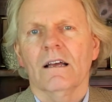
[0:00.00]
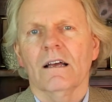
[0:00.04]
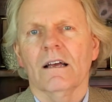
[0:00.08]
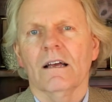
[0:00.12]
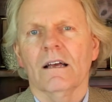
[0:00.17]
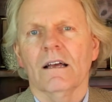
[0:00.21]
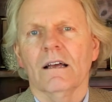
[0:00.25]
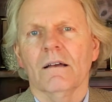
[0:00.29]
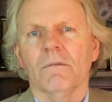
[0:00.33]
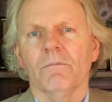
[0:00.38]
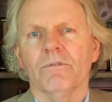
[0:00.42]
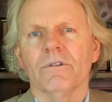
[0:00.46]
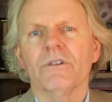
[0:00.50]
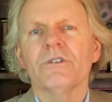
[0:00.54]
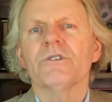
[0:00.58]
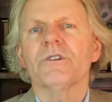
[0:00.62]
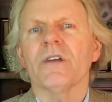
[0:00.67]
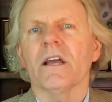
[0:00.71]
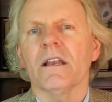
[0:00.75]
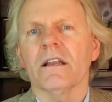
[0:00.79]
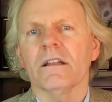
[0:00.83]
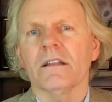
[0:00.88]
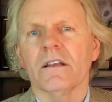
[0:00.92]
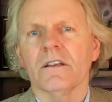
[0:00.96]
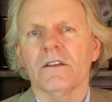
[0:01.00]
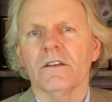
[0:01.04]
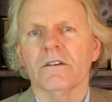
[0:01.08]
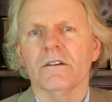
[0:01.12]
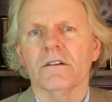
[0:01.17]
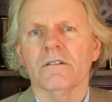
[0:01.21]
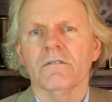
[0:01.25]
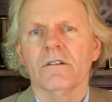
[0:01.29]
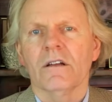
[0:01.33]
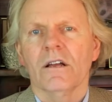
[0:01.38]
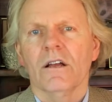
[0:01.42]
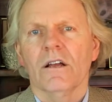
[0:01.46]
appreciating that
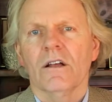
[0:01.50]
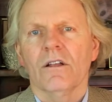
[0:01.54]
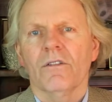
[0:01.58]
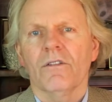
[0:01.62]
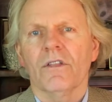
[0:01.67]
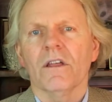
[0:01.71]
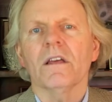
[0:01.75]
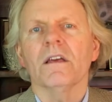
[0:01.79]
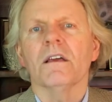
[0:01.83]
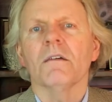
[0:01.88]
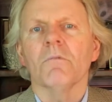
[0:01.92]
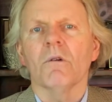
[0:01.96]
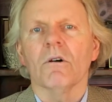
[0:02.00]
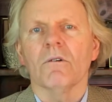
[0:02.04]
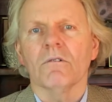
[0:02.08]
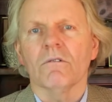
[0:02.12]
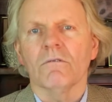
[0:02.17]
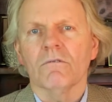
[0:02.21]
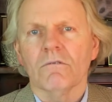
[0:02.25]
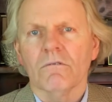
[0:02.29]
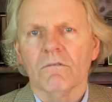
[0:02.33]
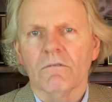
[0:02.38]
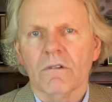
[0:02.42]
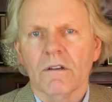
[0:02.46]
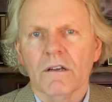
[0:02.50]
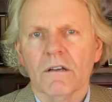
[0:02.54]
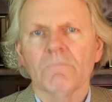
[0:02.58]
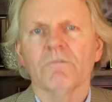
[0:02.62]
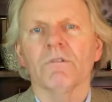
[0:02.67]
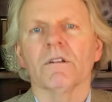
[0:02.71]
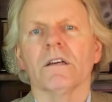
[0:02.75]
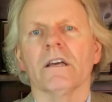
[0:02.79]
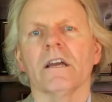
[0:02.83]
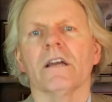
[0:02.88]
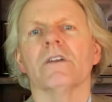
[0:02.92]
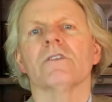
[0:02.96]
you're thinking about
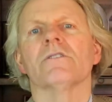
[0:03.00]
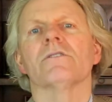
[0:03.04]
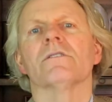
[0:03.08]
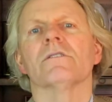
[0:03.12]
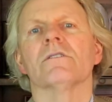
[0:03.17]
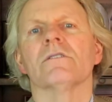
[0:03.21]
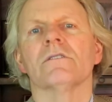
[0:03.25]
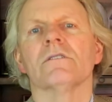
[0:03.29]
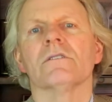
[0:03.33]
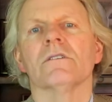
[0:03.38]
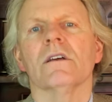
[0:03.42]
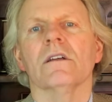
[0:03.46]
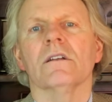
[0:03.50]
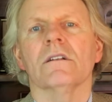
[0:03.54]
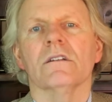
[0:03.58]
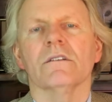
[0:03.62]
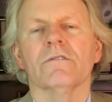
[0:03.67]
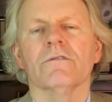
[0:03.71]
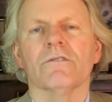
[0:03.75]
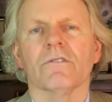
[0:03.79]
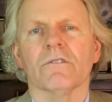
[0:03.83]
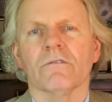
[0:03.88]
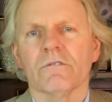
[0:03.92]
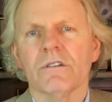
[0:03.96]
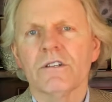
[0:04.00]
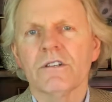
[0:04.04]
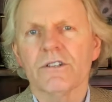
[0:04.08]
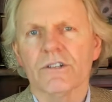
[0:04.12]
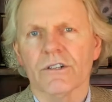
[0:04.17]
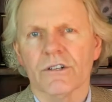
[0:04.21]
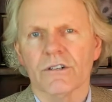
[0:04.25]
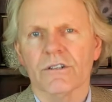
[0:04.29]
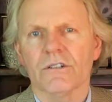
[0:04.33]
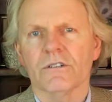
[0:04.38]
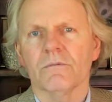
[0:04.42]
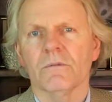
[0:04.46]
implications not only for
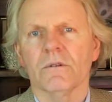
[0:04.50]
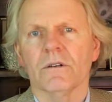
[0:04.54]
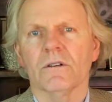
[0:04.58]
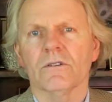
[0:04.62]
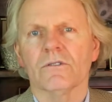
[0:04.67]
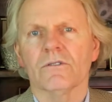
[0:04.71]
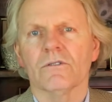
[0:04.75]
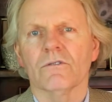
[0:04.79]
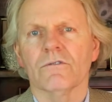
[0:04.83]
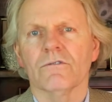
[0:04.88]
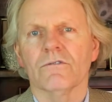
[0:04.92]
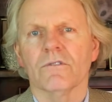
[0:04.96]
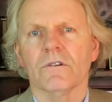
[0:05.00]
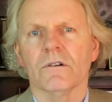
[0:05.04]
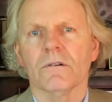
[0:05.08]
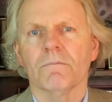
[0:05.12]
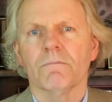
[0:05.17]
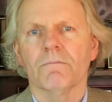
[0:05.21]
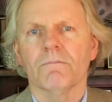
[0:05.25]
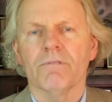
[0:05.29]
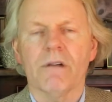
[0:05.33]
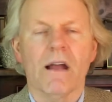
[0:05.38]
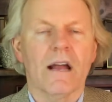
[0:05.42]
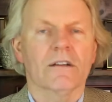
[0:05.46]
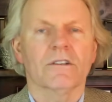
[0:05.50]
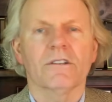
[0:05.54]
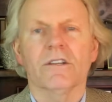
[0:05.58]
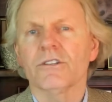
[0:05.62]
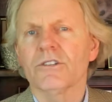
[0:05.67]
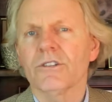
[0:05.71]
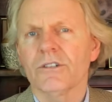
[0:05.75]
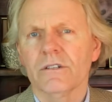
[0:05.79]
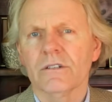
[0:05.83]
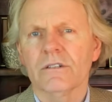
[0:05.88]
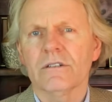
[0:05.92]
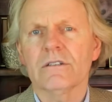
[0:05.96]
research but also for
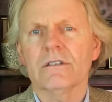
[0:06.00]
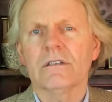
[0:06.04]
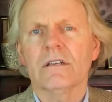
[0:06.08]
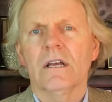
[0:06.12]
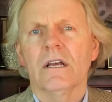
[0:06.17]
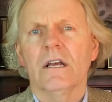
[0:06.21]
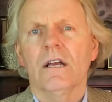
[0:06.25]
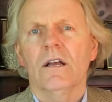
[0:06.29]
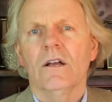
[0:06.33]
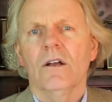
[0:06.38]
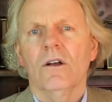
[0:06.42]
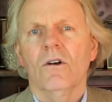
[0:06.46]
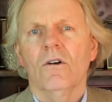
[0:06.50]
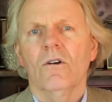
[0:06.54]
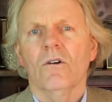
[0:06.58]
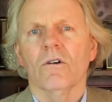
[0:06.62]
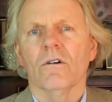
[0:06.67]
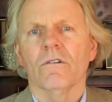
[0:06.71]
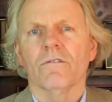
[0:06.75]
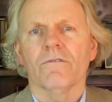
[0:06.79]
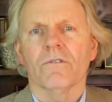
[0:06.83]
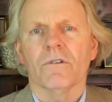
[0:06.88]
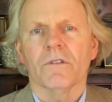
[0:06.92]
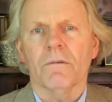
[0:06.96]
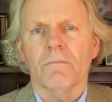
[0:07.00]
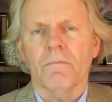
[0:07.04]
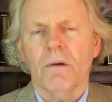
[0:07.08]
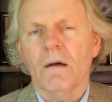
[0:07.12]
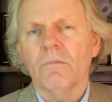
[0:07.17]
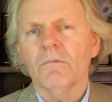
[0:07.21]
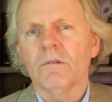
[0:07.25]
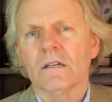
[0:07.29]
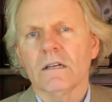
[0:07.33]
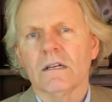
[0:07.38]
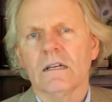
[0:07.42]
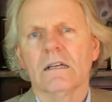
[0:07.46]
practitioners or for the
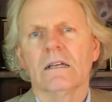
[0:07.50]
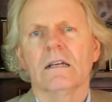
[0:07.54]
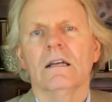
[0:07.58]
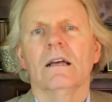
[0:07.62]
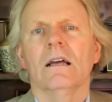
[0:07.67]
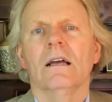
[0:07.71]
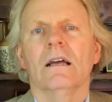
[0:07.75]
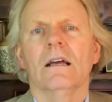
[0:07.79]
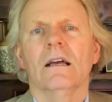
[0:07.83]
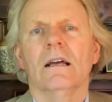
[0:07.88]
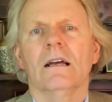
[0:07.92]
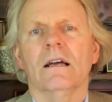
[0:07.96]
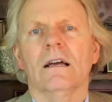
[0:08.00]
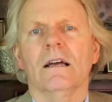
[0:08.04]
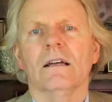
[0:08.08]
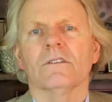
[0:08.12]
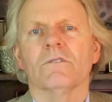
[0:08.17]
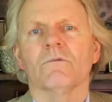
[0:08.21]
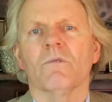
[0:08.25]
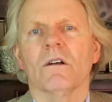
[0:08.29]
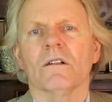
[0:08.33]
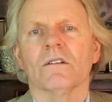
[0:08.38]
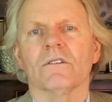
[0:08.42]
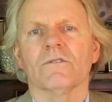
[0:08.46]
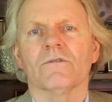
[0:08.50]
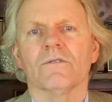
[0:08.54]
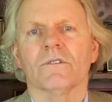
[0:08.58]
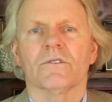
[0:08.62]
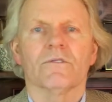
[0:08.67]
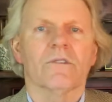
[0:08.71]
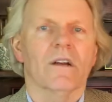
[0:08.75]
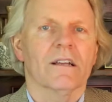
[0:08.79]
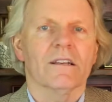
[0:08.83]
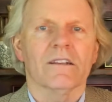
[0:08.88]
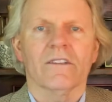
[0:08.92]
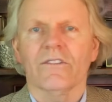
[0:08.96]
public, as well as for
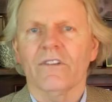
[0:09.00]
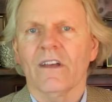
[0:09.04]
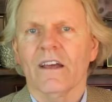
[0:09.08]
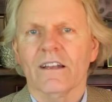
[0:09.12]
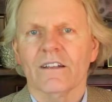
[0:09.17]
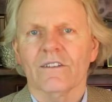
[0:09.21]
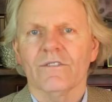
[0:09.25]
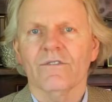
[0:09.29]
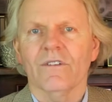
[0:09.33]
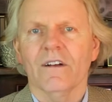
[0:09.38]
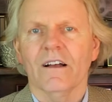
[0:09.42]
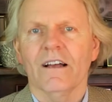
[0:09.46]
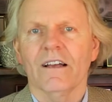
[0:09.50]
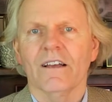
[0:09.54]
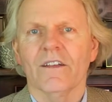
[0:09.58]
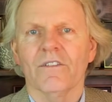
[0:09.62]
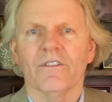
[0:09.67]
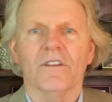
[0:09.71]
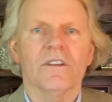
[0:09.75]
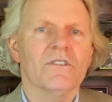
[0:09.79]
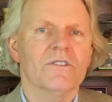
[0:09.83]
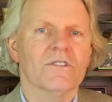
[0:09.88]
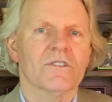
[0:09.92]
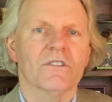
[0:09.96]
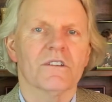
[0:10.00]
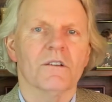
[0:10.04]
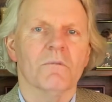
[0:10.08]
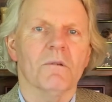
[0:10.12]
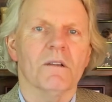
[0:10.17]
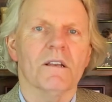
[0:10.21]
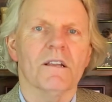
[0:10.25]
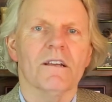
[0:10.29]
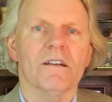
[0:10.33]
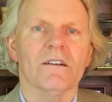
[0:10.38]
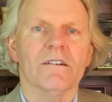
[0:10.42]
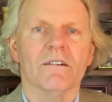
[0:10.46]
trying to satisfy a thesis
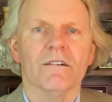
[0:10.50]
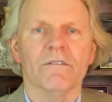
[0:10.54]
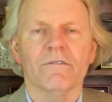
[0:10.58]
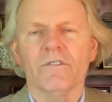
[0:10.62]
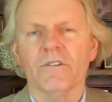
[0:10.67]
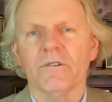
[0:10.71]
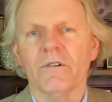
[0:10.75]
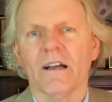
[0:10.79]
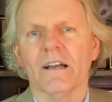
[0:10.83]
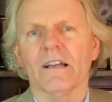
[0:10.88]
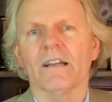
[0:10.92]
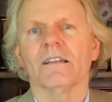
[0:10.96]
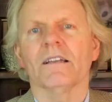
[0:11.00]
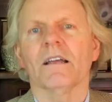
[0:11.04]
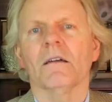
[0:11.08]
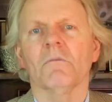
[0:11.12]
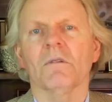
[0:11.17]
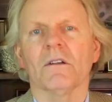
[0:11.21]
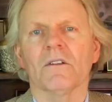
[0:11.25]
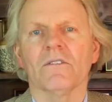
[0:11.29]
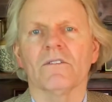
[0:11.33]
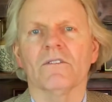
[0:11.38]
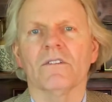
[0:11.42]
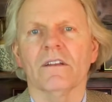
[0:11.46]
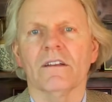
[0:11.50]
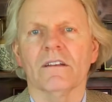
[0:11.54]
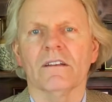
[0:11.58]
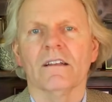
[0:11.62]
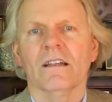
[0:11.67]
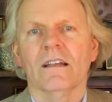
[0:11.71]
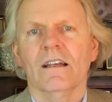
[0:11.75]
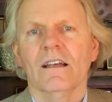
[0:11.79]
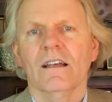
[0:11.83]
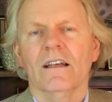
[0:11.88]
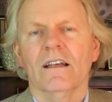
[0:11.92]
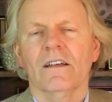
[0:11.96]
committee or a few academics that
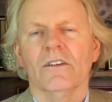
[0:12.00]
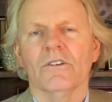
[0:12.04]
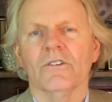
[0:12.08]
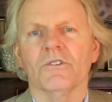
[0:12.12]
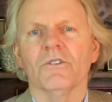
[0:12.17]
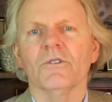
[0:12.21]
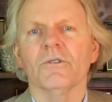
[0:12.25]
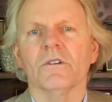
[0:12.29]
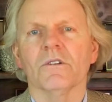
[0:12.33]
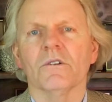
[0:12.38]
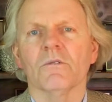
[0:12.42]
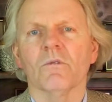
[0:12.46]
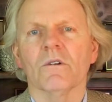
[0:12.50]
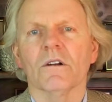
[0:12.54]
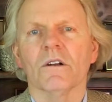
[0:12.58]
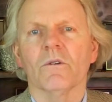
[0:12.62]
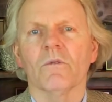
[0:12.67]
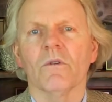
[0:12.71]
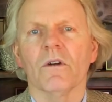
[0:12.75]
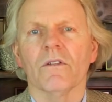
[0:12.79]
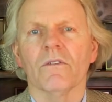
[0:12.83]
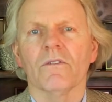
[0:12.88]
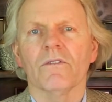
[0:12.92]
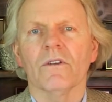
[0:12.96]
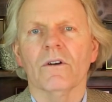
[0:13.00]
you're doing the work with.